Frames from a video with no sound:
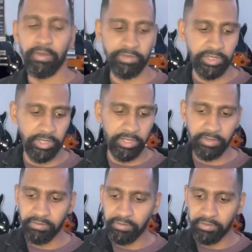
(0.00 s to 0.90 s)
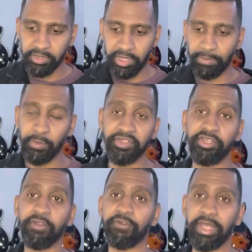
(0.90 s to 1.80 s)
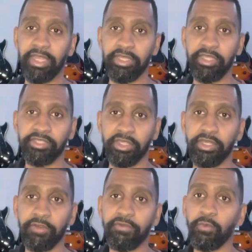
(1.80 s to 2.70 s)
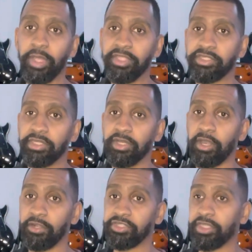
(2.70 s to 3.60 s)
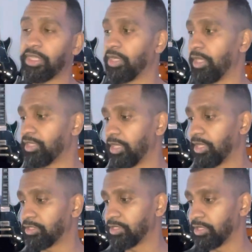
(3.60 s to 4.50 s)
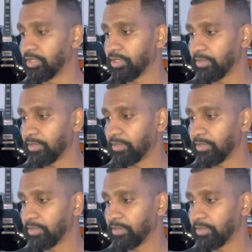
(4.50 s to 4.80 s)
to come up with different ideas and different ways to articulate that, to